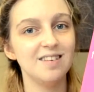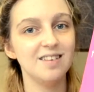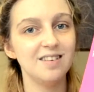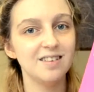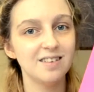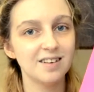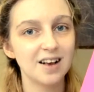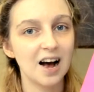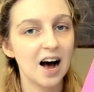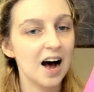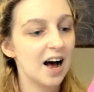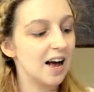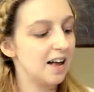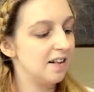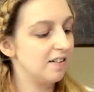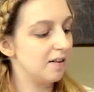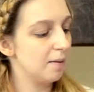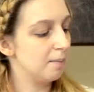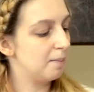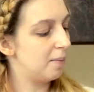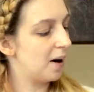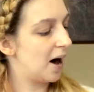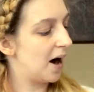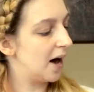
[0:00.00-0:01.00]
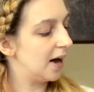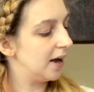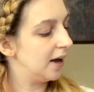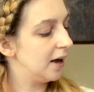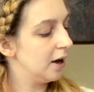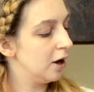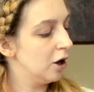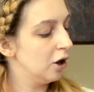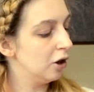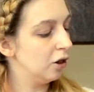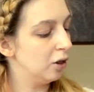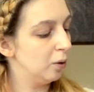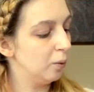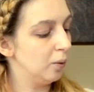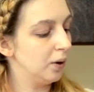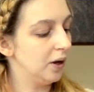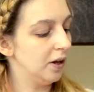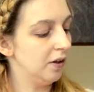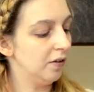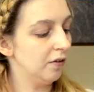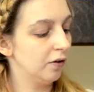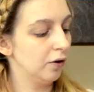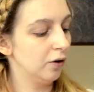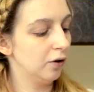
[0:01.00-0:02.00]
Skies by
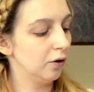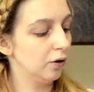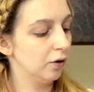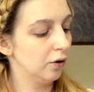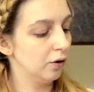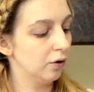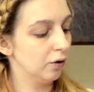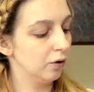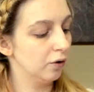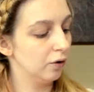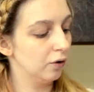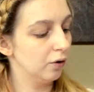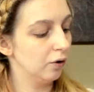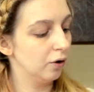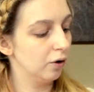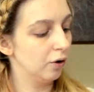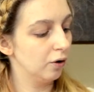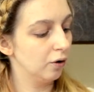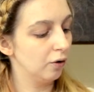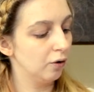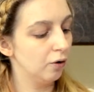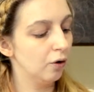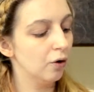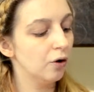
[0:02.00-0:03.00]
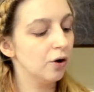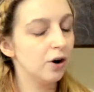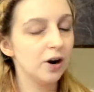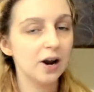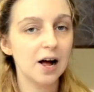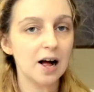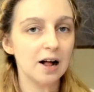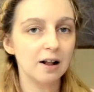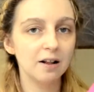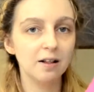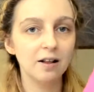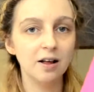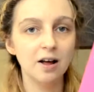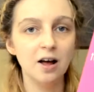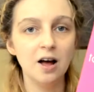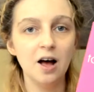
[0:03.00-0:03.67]
Louise Gornall.